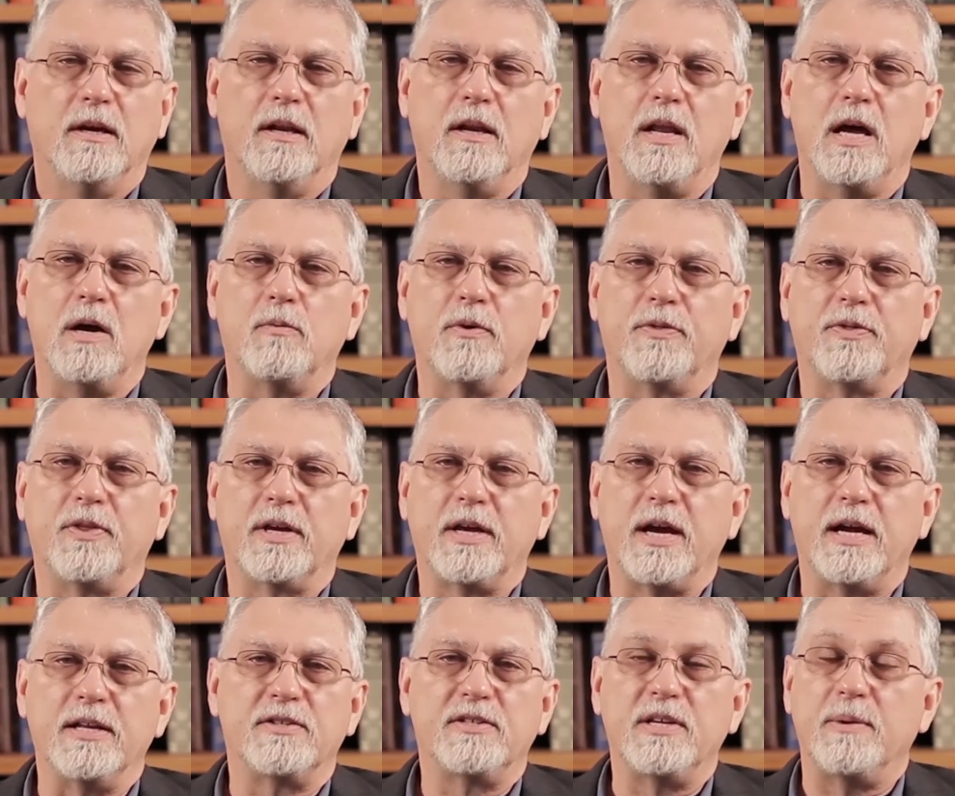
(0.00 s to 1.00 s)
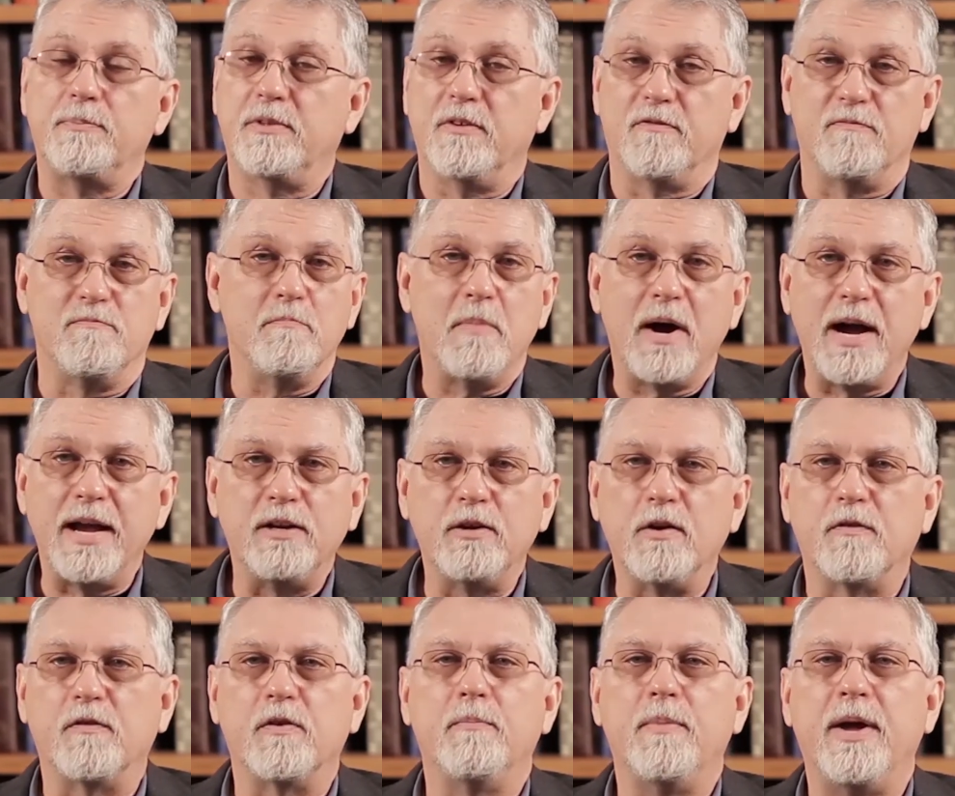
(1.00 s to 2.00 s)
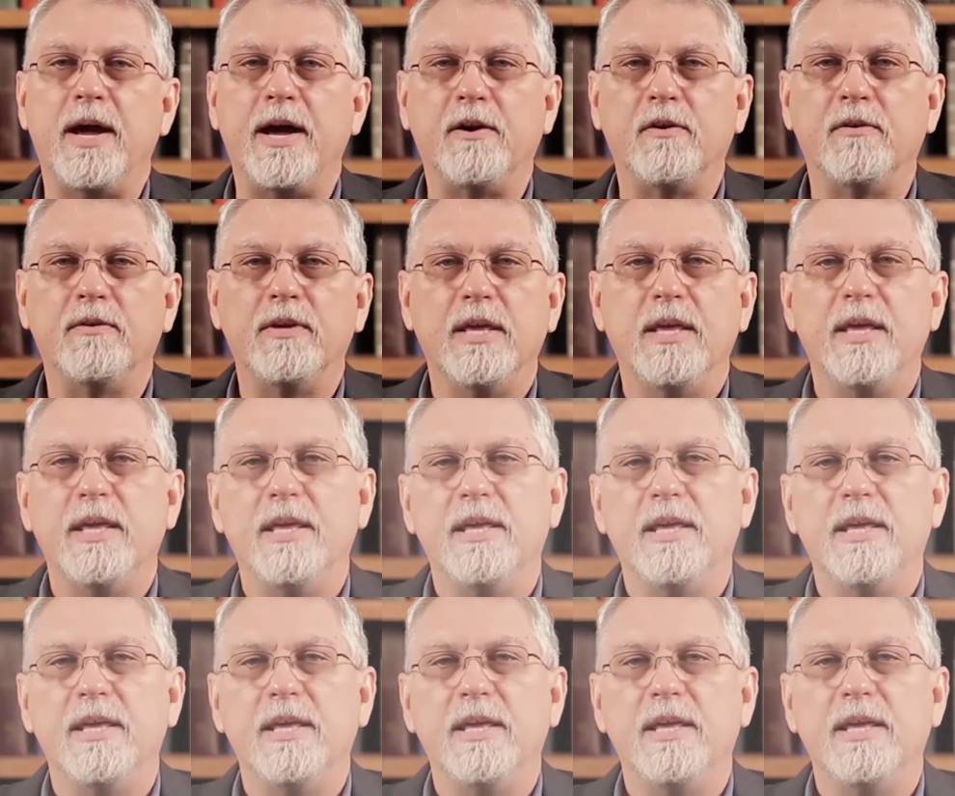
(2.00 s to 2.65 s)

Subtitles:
Along with the concept of mind over matter